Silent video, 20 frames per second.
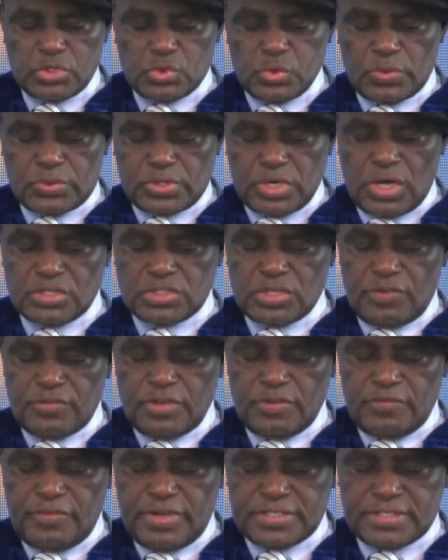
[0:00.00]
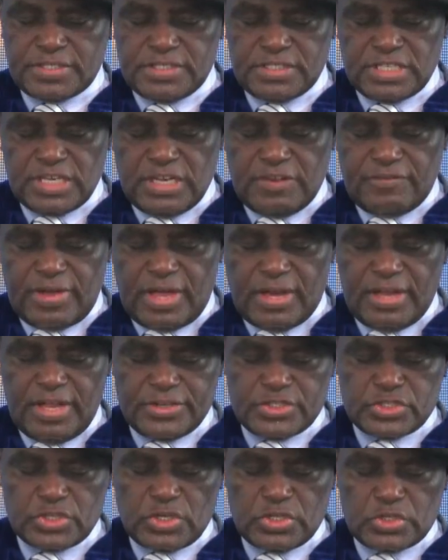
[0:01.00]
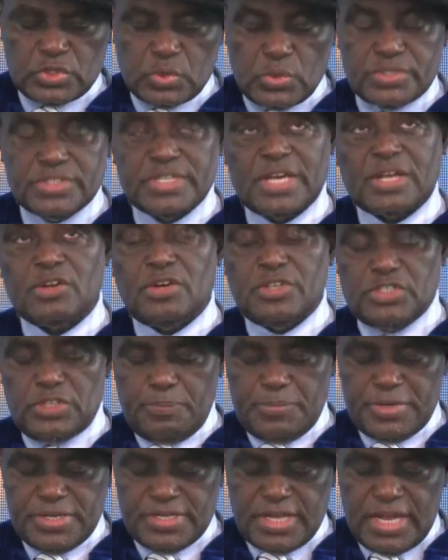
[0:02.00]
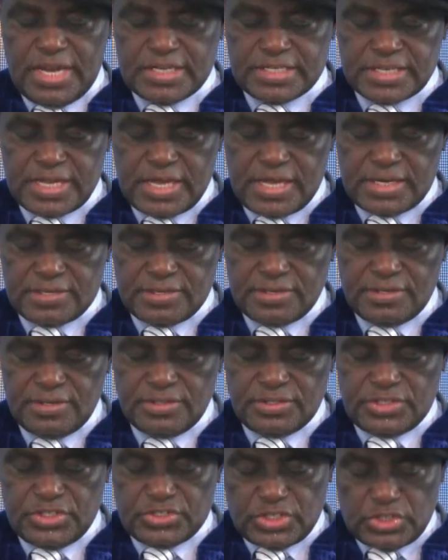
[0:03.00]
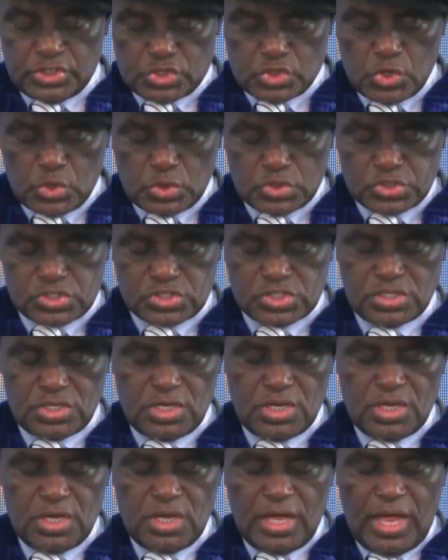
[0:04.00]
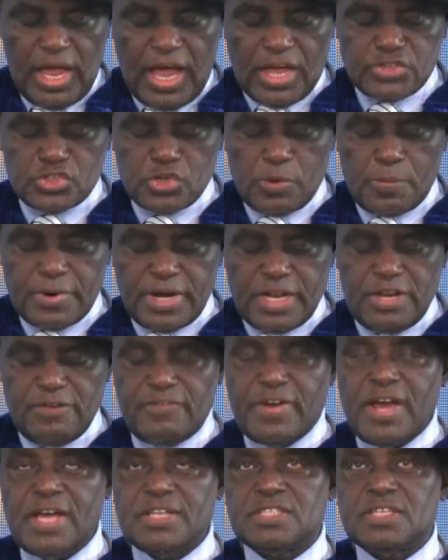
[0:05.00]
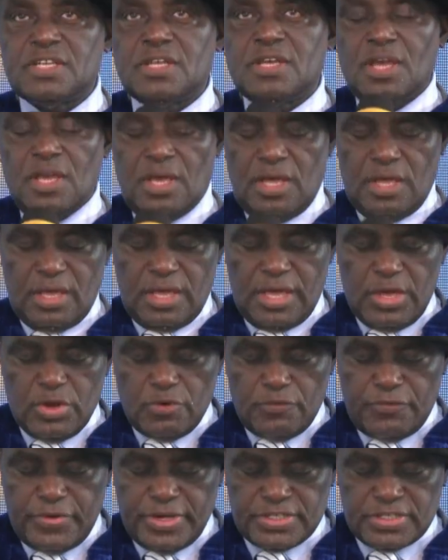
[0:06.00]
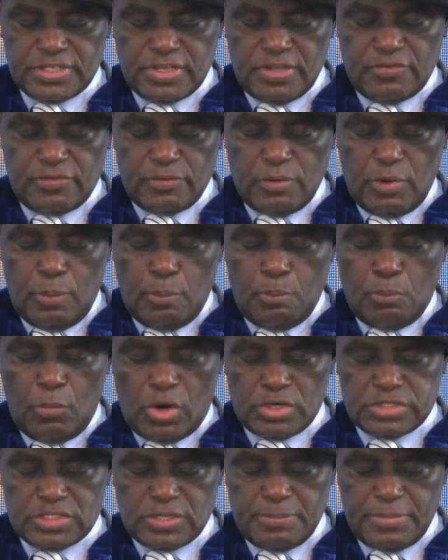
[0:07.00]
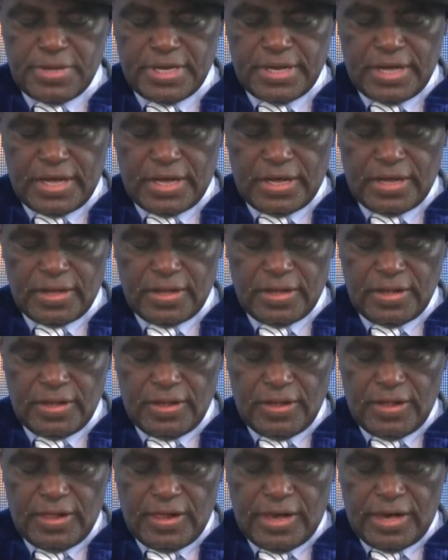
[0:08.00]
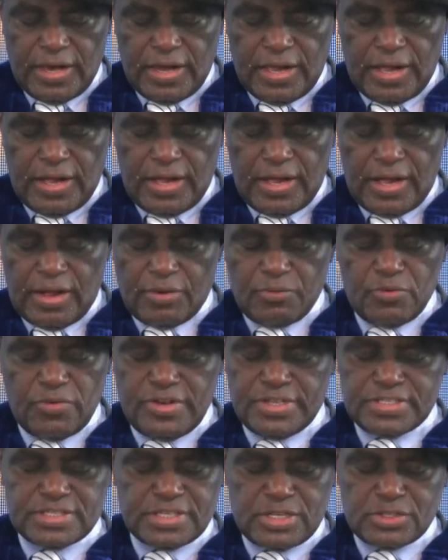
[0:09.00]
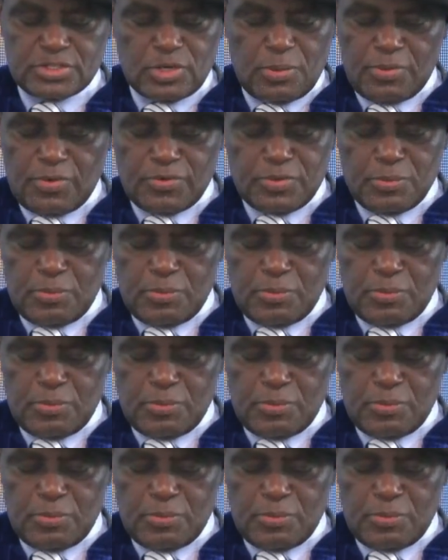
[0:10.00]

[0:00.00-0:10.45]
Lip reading: 2/3 of the universities deliver lectures through technology-mediated teaching tools and some relevant, innovative multimedia. Listed some of the